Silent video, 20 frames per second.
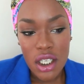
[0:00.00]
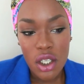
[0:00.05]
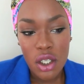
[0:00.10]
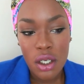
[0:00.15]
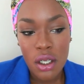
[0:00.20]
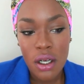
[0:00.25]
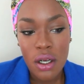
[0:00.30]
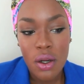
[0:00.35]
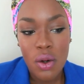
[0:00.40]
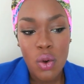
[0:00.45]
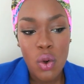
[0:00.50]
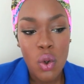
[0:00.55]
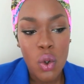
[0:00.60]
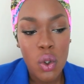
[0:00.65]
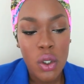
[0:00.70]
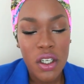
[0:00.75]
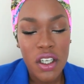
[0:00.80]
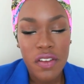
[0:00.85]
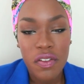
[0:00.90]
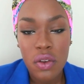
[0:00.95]
you know,
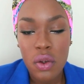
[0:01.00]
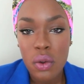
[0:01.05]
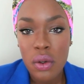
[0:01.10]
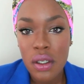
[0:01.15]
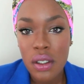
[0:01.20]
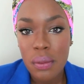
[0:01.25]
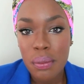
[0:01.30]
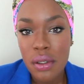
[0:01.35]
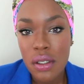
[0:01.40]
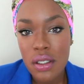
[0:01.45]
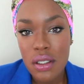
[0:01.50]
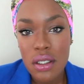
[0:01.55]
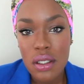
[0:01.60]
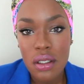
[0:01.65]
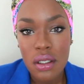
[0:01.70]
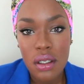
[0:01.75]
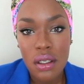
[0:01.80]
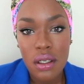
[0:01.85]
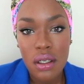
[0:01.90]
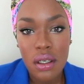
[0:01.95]
or if you're in a
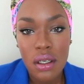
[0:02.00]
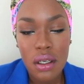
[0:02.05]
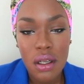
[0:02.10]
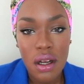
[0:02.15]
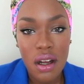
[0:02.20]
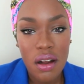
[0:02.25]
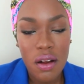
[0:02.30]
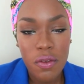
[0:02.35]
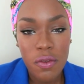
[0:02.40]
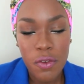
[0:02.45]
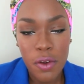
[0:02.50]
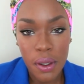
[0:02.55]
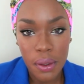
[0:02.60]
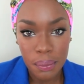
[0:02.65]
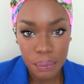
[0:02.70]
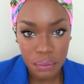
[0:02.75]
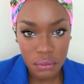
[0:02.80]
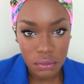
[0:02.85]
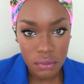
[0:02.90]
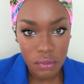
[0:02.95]
person of,
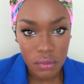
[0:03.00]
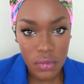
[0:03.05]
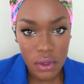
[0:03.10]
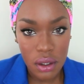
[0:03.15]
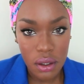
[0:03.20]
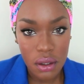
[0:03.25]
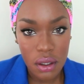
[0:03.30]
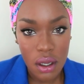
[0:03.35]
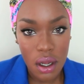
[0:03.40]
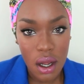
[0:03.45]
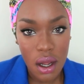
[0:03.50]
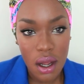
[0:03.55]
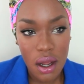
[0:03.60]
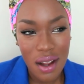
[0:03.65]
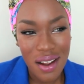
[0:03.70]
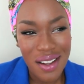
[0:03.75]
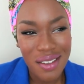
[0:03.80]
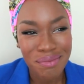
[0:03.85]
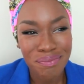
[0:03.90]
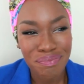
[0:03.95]

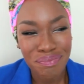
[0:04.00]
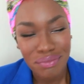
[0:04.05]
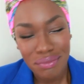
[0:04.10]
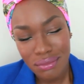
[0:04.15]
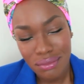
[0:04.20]
um,